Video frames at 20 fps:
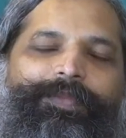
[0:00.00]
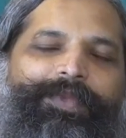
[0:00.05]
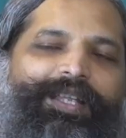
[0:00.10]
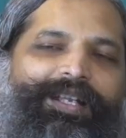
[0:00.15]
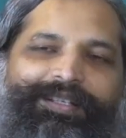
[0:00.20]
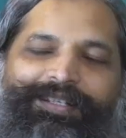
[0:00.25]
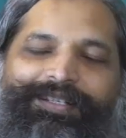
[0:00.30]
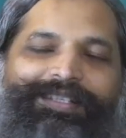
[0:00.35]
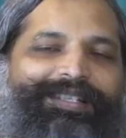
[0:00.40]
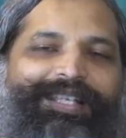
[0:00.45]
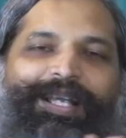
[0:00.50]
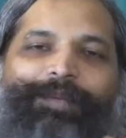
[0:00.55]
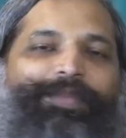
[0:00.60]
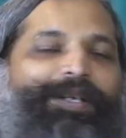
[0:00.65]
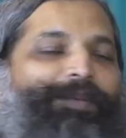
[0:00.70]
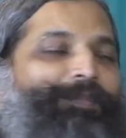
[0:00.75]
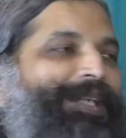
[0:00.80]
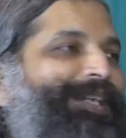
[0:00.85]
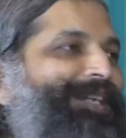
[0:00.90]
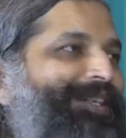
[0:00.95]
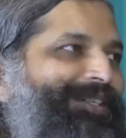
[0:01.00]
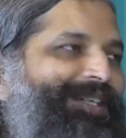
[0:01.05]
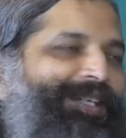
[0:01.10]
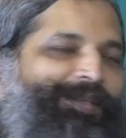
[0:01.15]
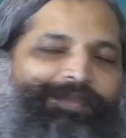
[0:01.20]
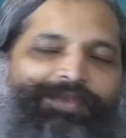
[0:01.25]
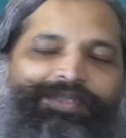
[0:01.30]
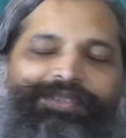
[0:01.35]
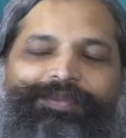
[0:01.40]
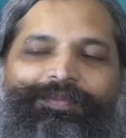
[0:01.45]
and this has happened many
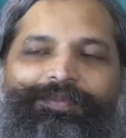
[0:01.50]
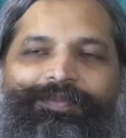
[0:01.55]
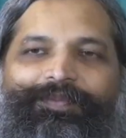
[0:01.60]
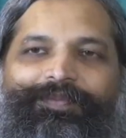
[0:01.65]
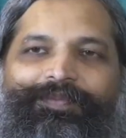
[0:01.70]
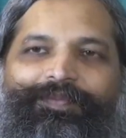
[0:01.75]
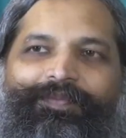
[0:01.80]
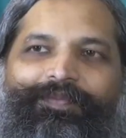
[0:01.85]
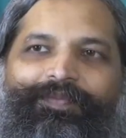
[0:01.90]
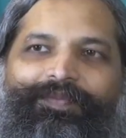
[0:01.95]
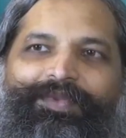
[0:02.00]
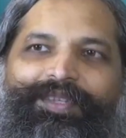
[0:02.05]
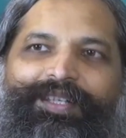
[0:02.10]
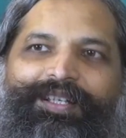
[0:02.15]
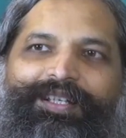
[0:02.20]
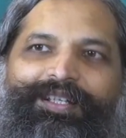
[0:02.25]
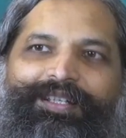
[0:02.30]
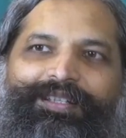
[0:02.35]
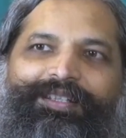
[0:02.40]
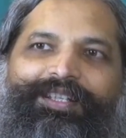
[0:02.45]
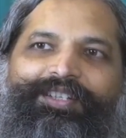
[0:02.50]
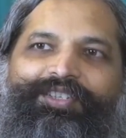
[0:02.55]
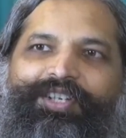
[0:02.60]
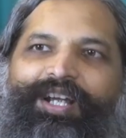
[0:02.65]
times. The